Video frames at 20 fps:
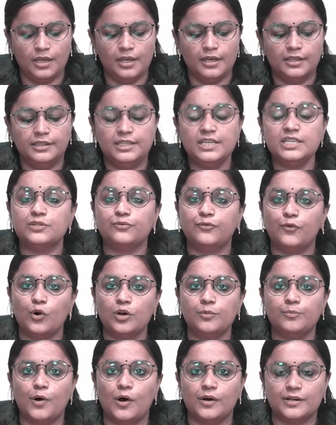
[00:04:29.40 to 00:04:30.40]
These 4
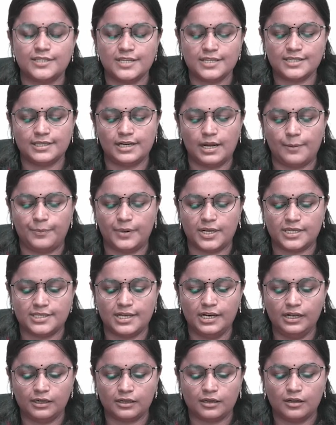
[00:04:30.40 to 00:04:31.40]
boxes
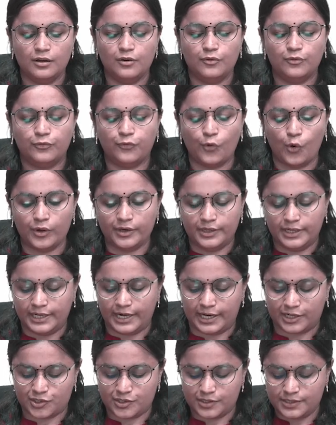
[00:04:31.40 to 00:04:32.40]
represent 4
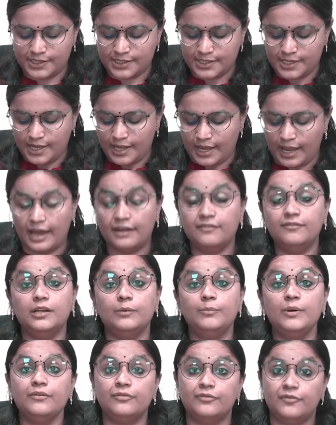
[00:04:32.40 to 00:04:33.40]
directions and will
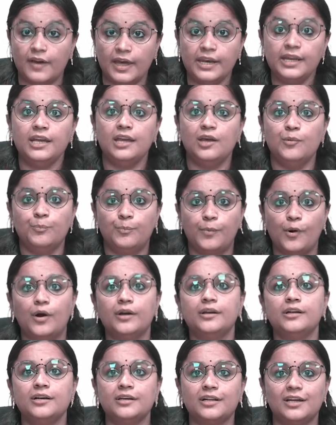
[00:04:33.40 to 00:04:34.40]
be very
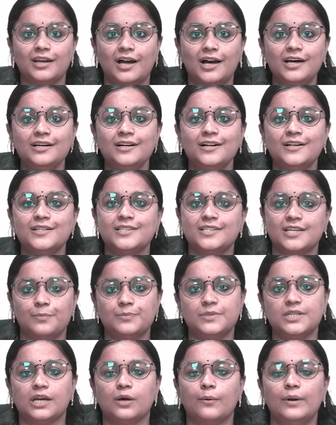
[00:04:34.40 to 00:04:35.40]
important in our
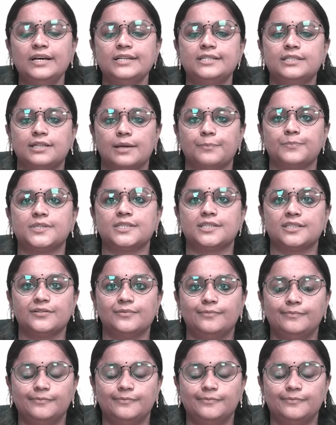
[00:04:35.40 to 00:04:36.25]
subsequent steps.